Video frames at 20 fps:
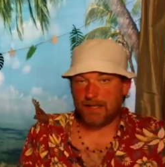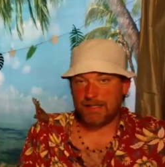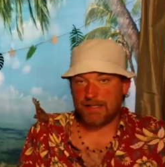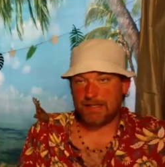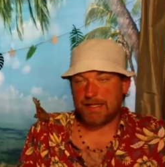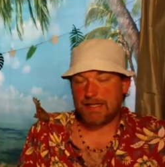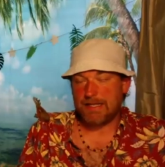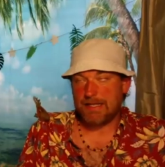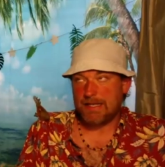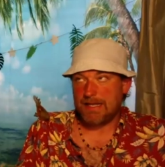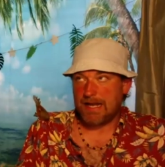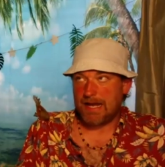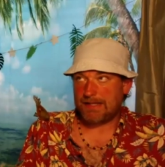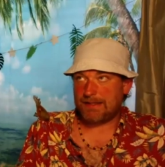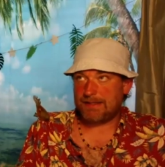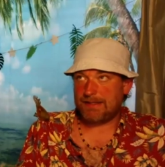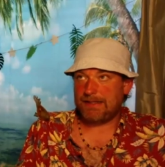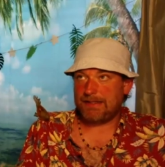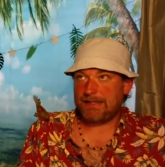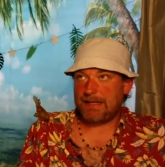and it, I
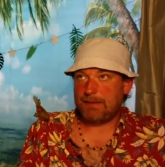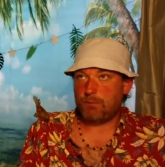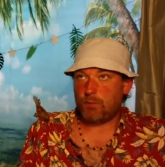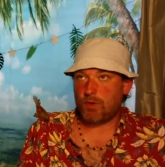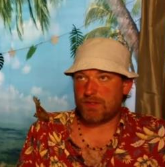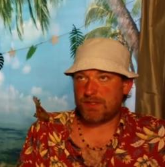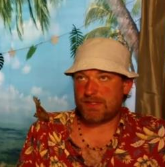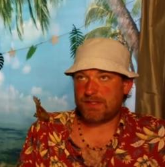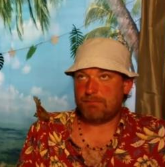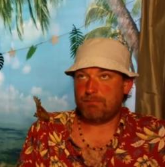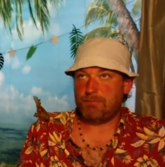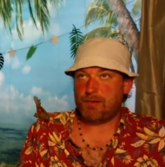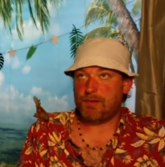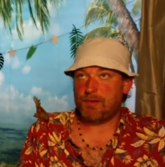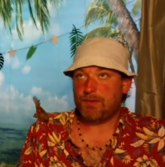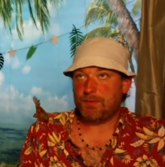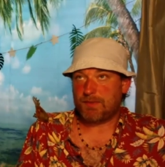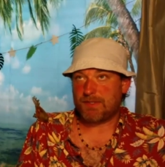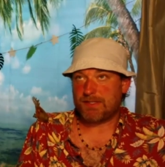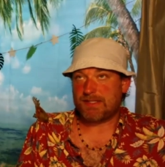think it was
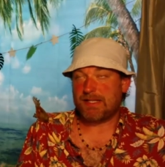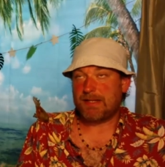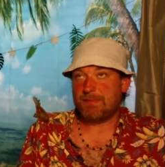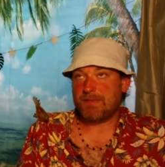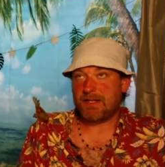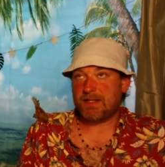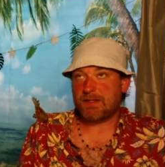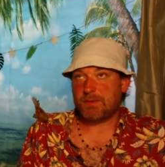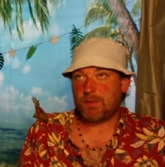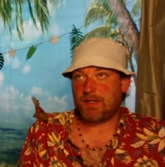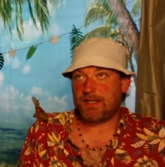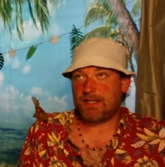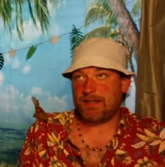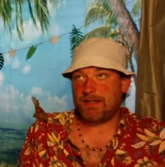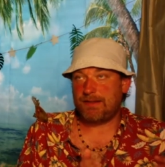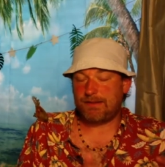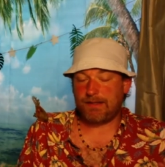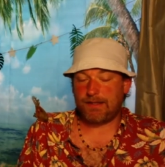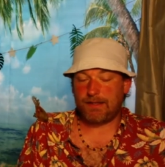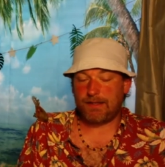important, wasn't it? Because when I
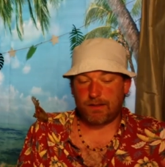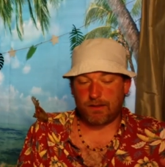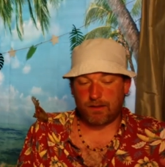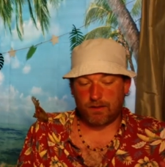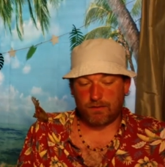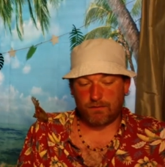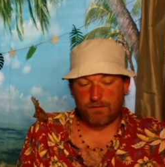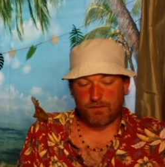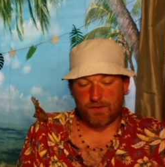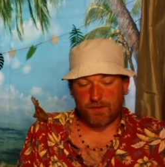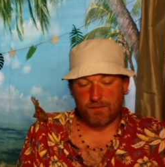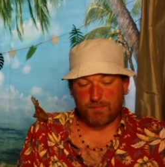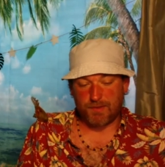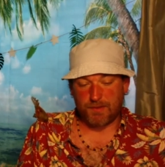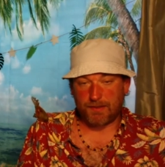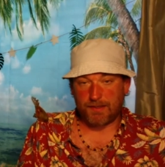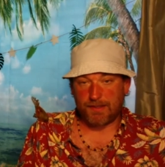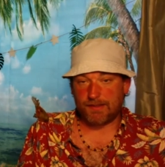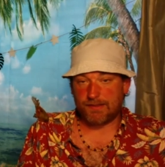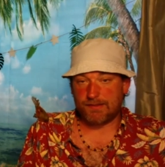think of the
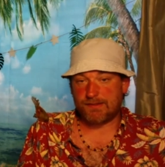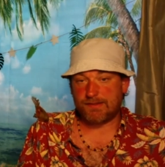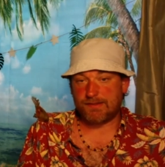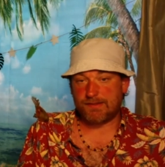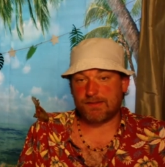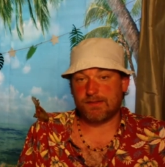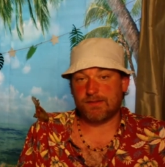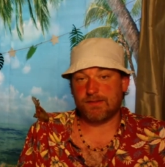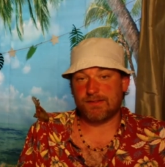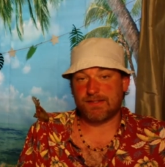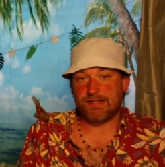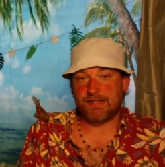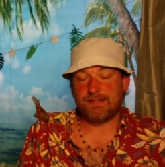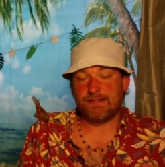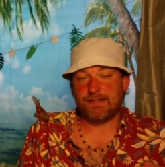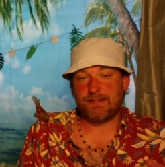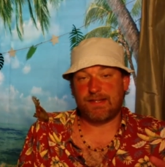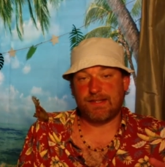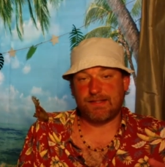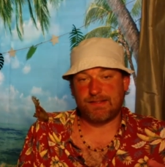Bulang and Sons
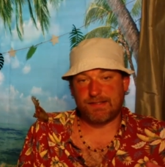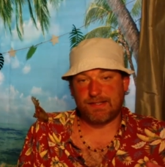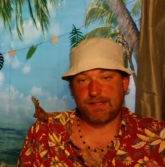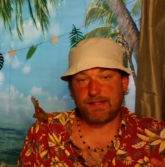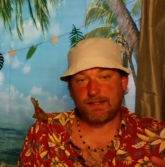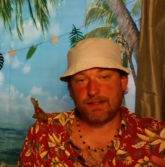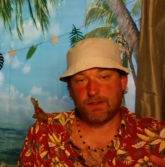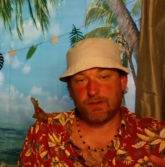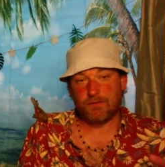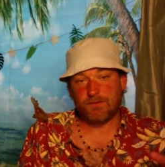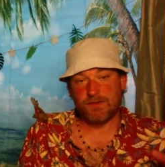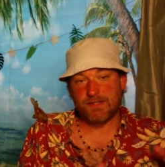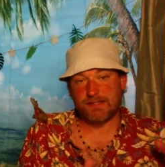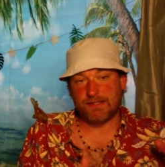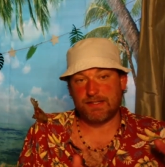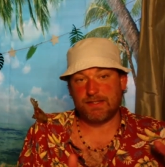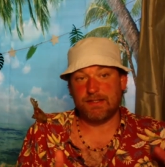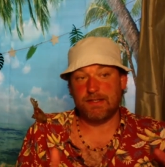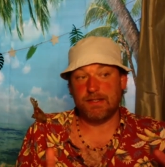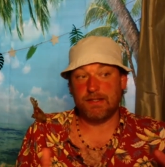aesthetic, and
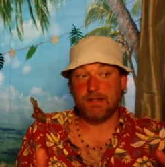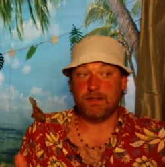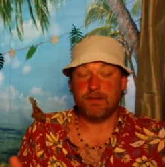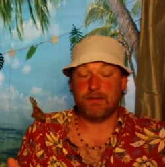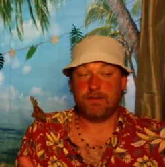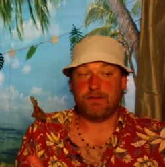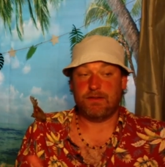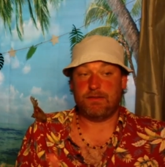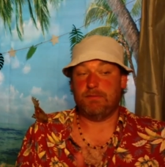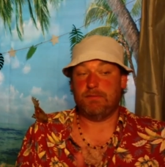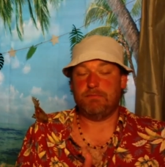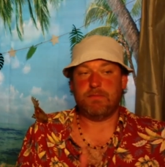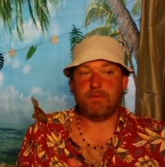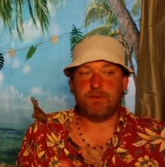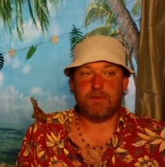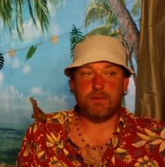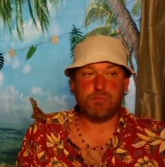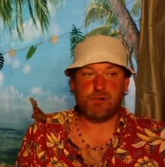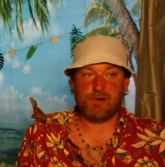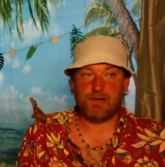obviously the,
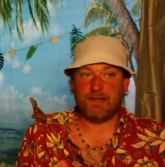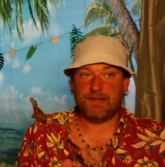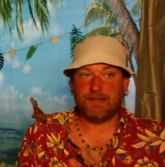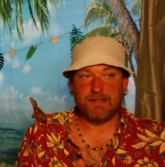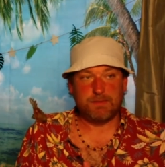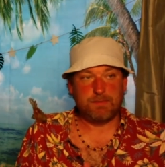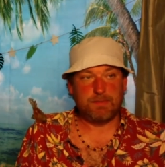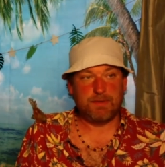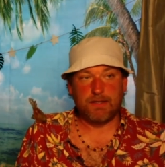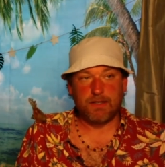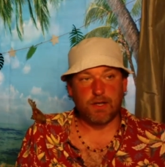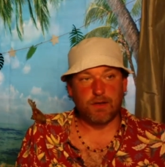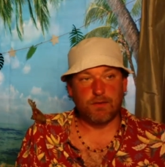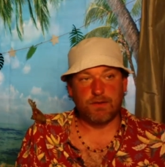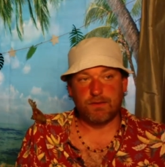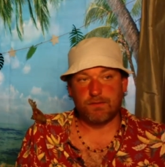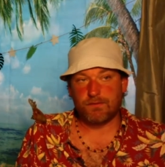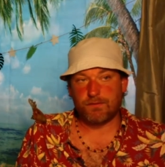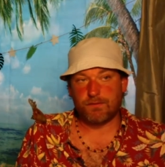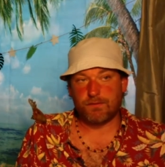the brand has been
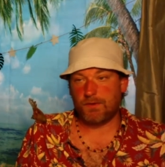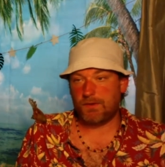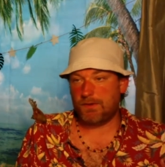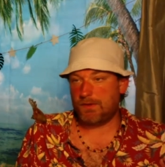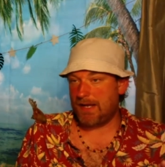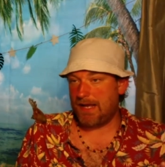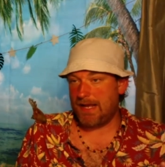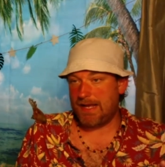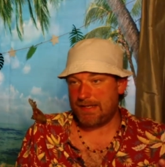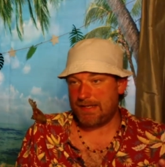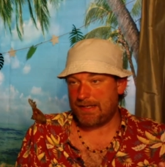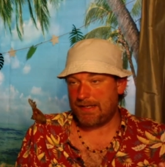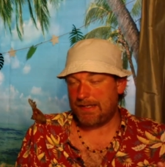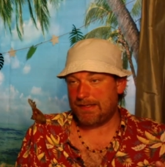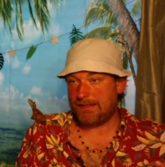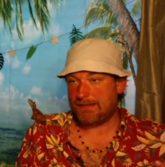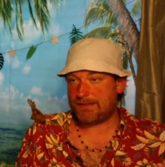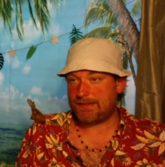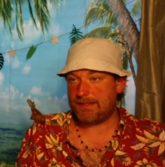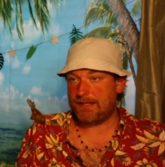going for eight
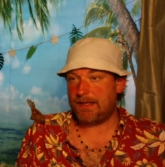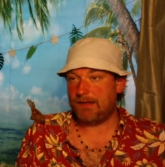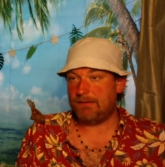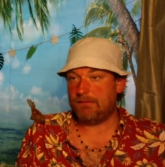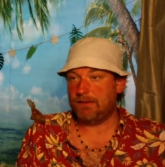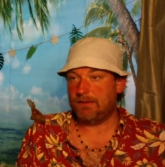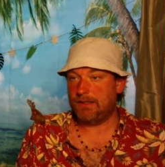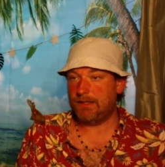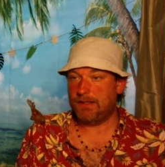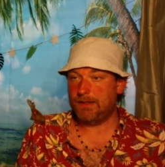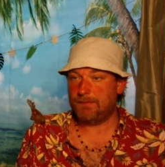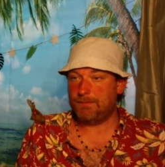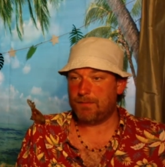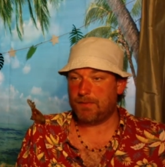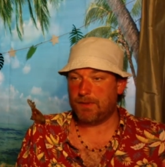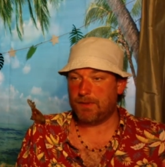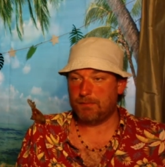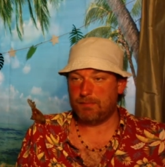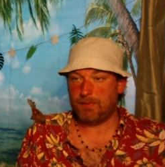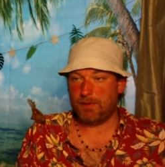years now, um,
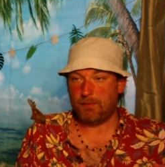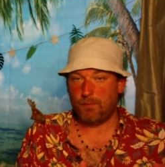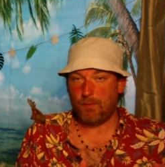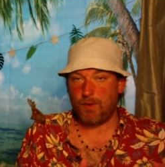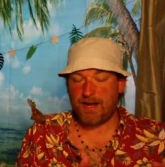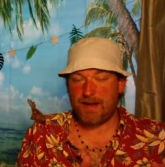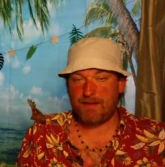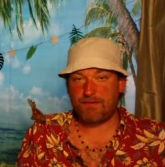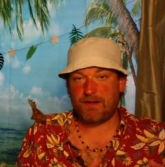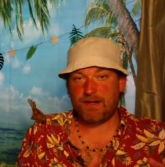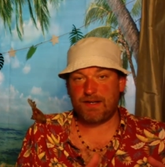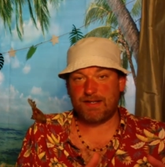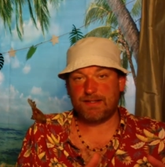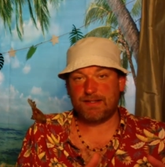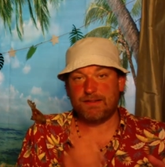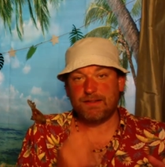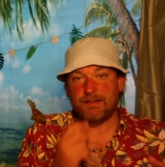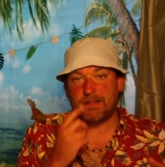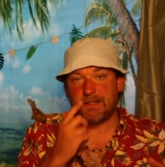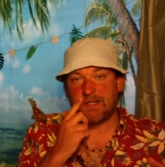mm. but whenever I
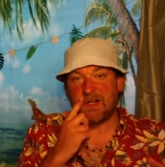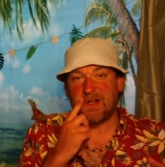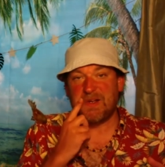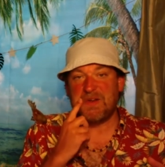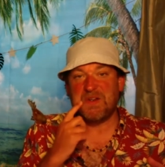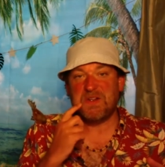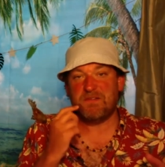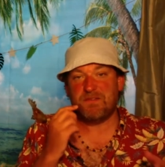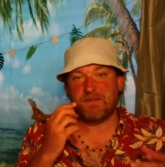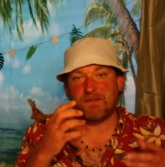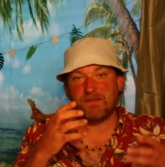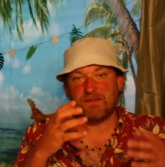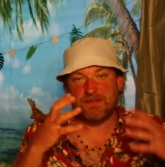kind of